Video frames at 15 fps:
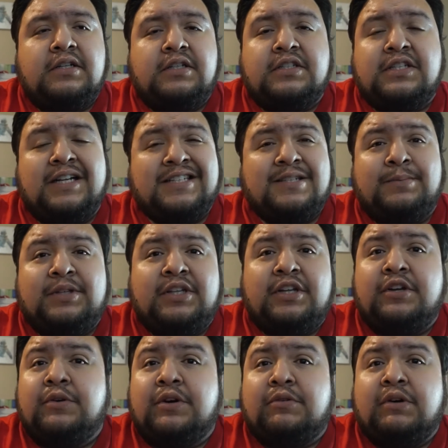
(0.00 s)
It's not something that
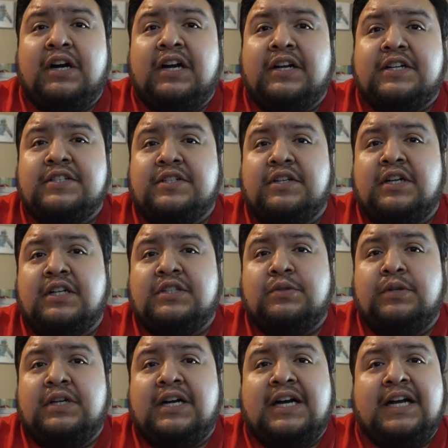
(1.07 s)
you require because you're not
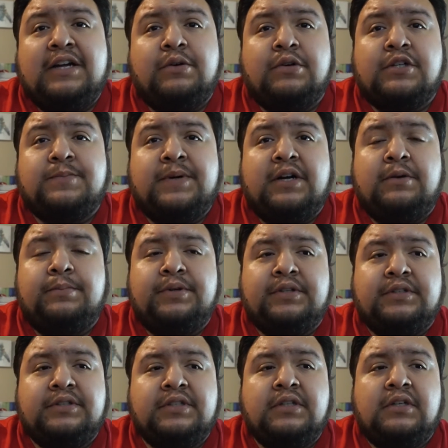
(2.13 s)
doing a high horsepower
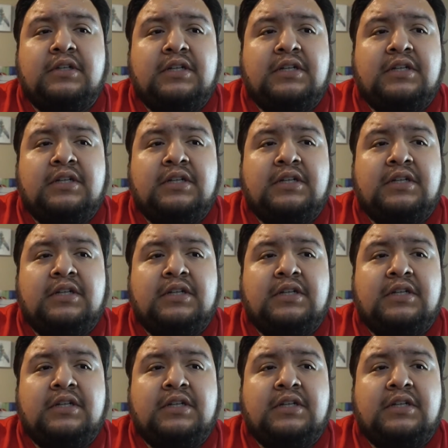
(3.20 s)
build,